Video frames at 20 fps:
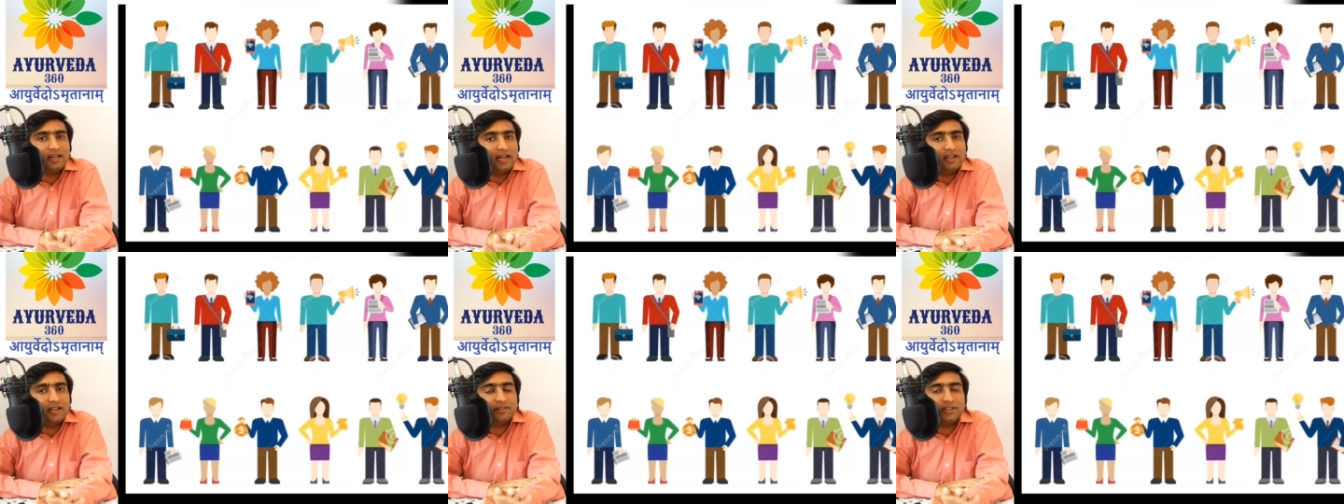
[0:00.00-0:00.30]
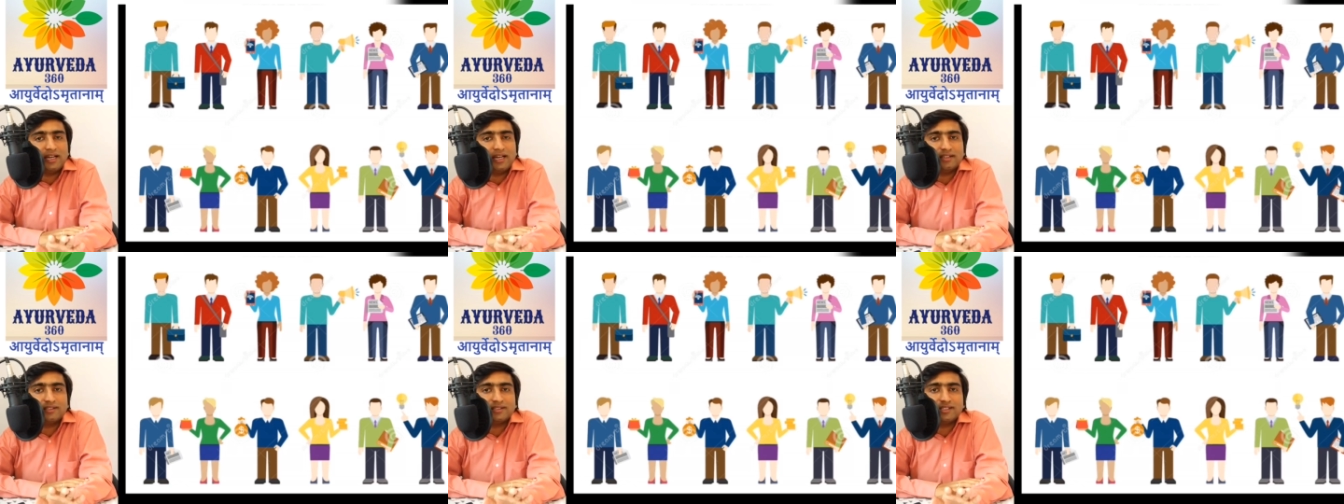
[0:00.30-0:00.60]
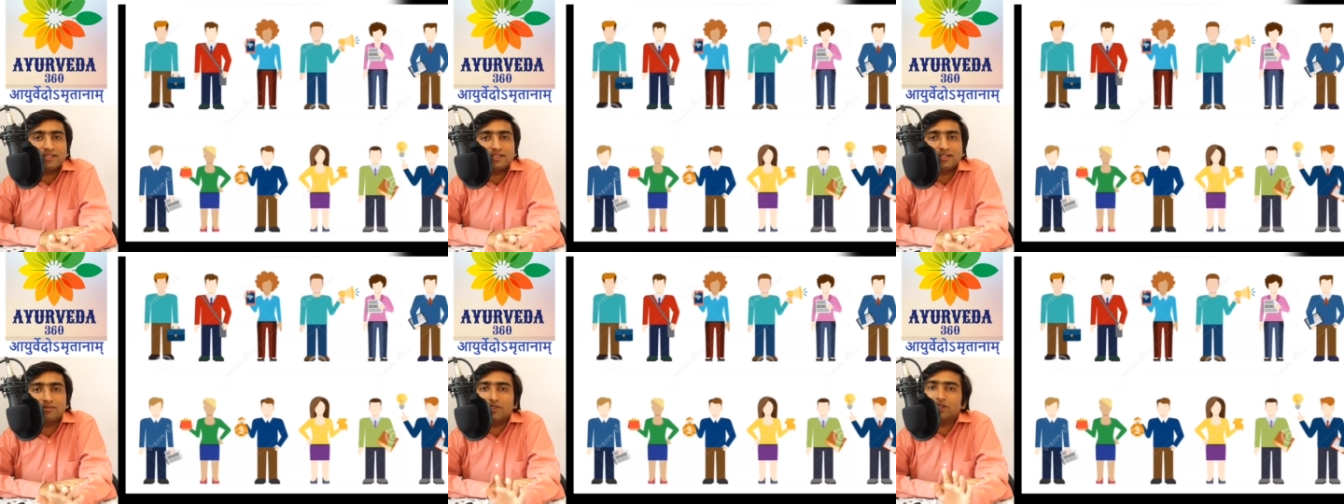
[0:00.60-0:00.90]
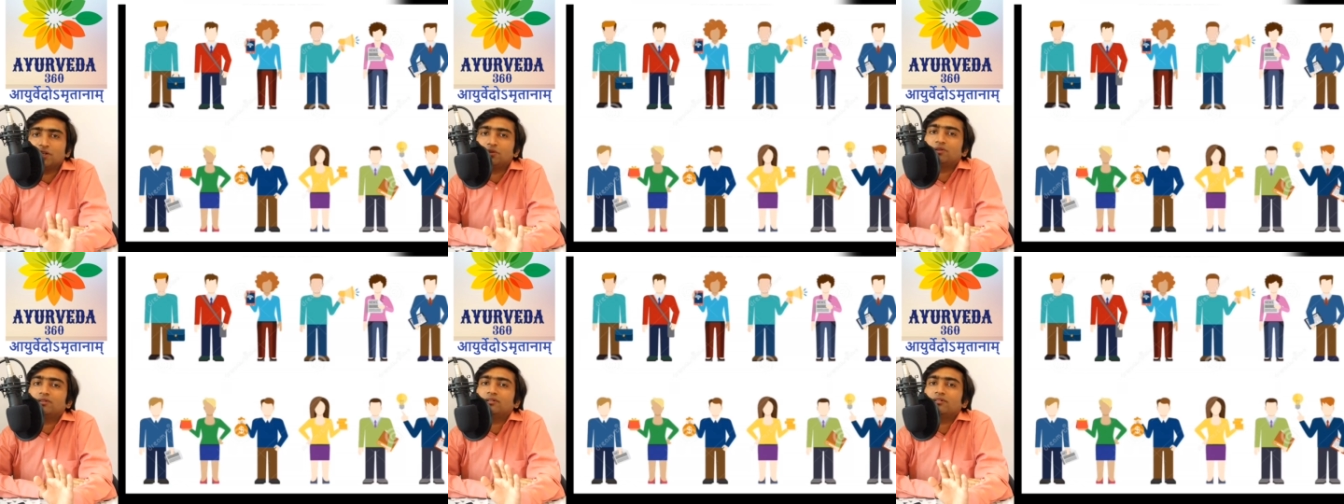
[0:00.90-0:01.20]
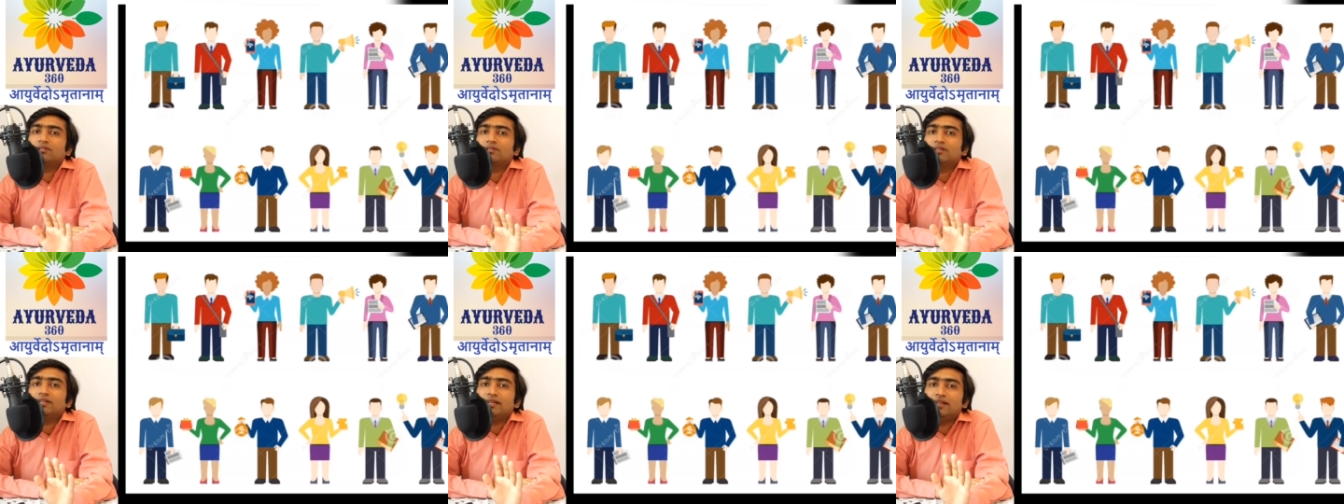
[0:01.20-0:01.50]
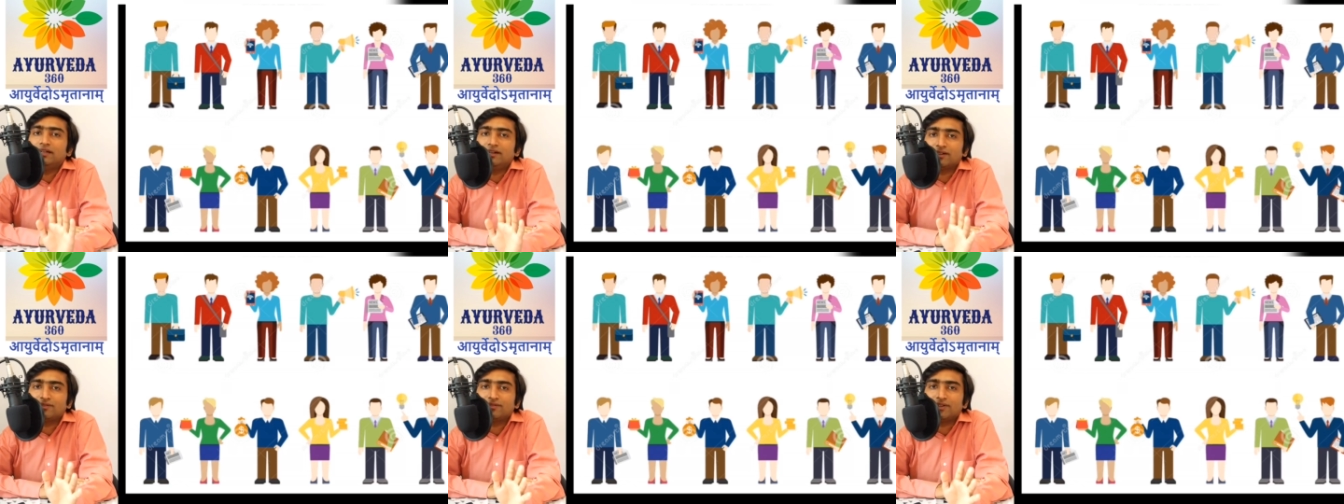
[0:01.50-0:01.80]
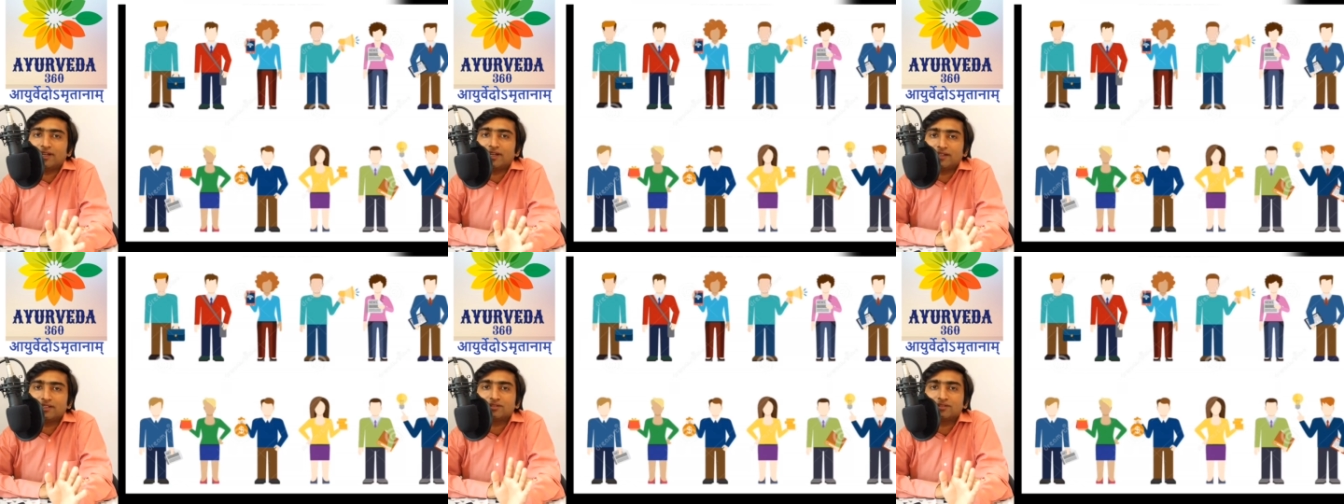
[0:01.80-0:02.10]
Ayurveda as such without the
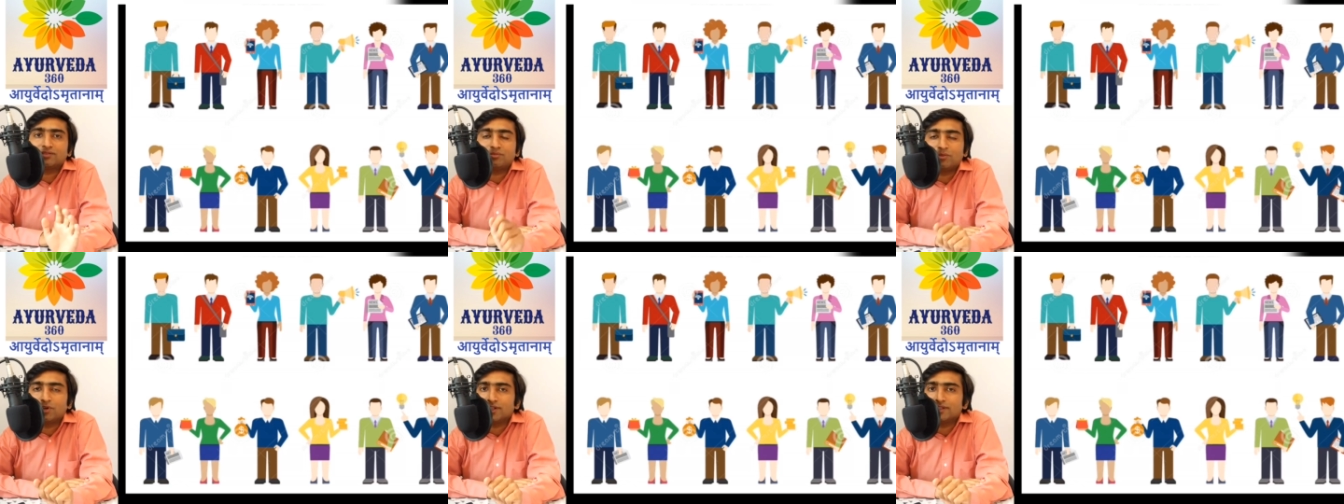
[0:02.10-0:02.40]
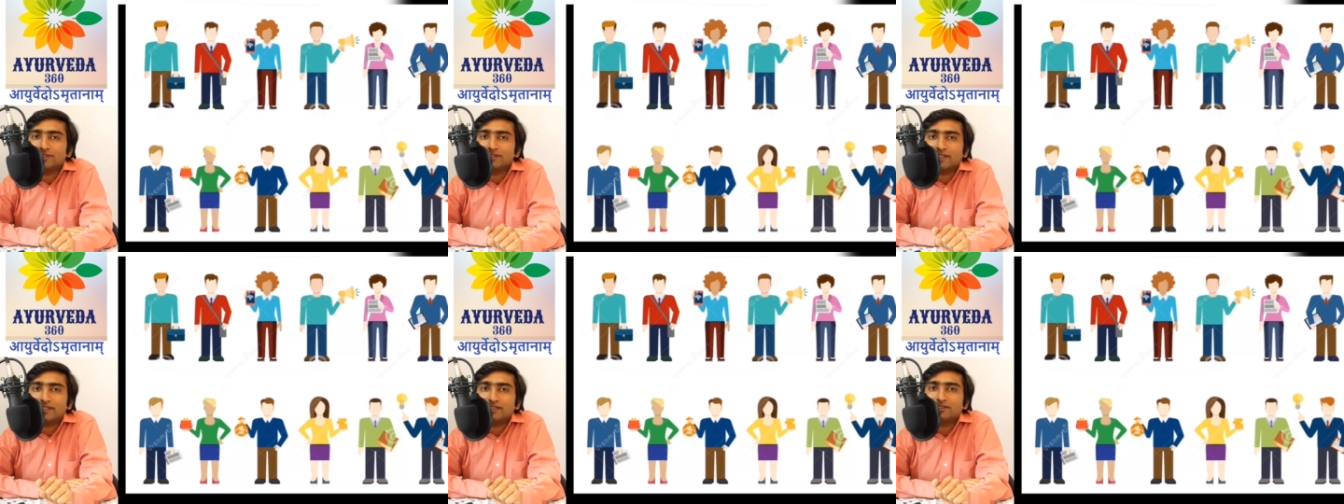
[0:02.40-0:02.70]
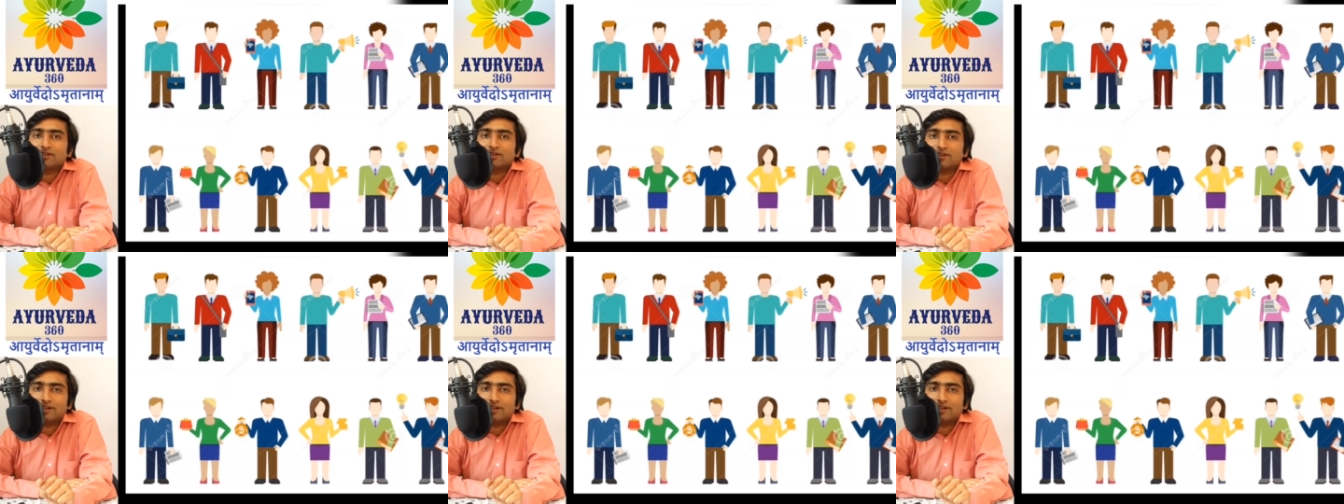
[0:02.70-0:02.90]
interference of modern science or